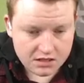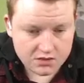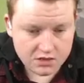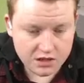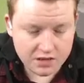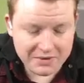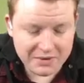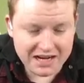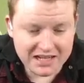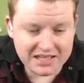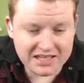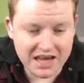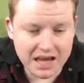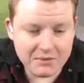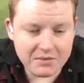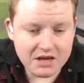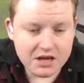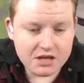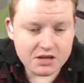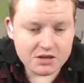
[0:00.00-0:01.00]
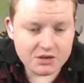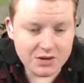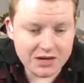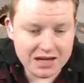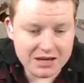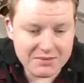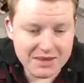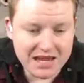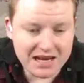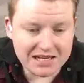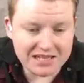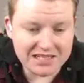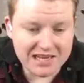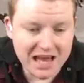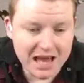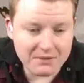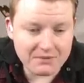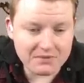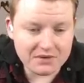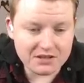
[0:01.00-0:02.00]
Twenty meter
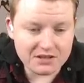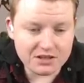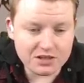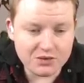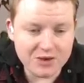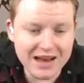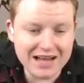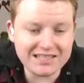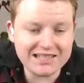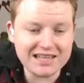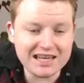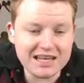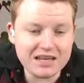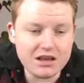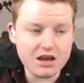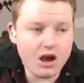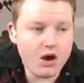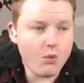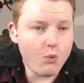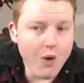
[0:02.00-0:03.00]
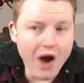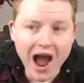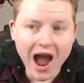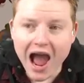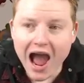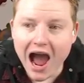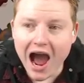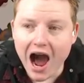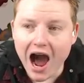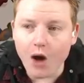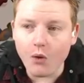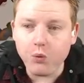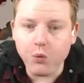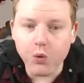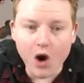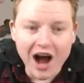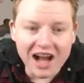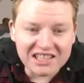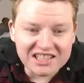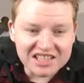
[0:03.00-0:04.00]
tap! Wow,
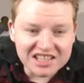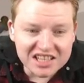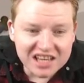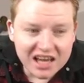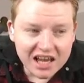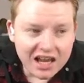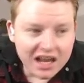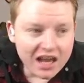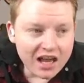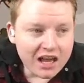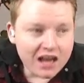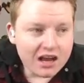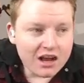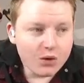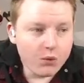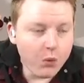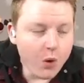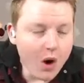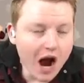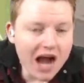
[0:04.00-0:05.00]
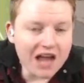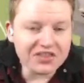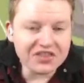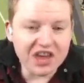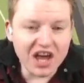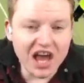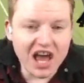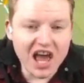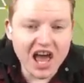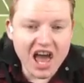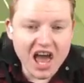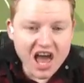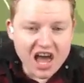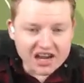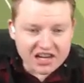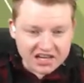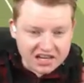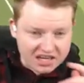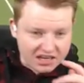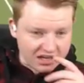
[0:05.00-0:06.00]
what? What the
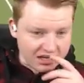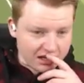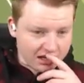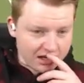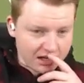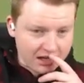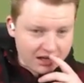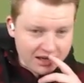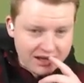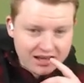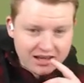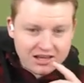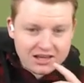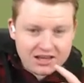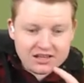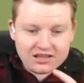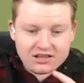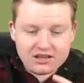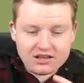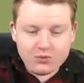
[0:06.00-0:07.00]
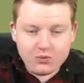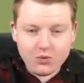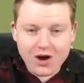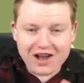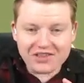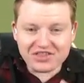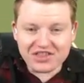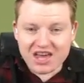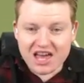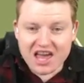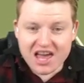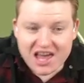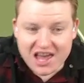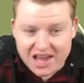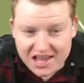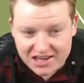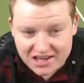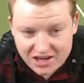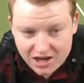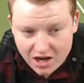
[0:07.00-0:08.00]
heck? What the
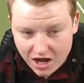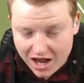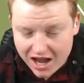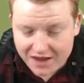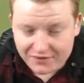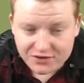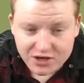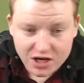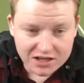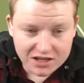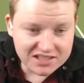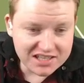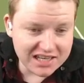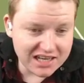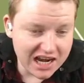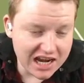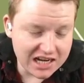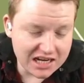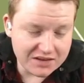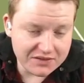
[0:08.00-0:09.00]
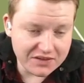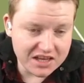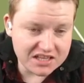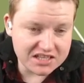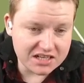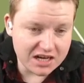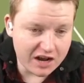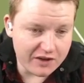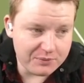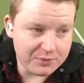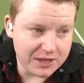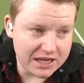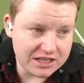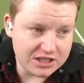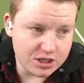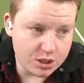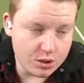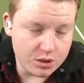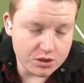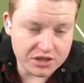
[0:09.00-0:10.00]
heck? I have not seen any of this, and I've
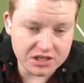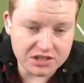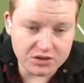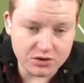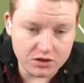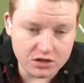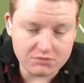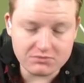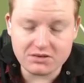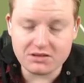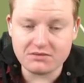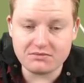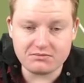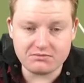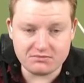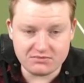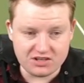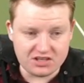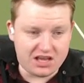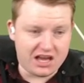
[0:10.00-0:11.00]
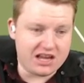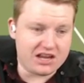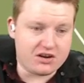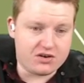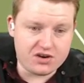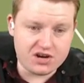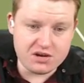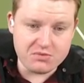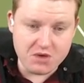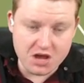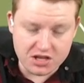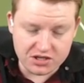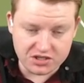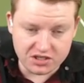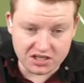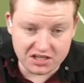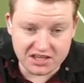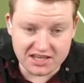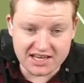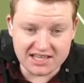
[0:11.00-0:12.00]
played two of the tournament, like, career mode
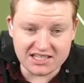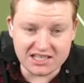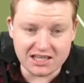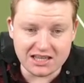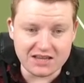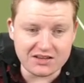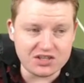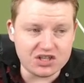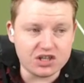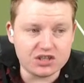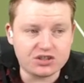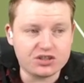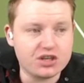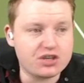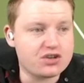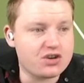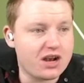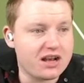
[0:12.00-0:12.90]
sort of things, and they scored 2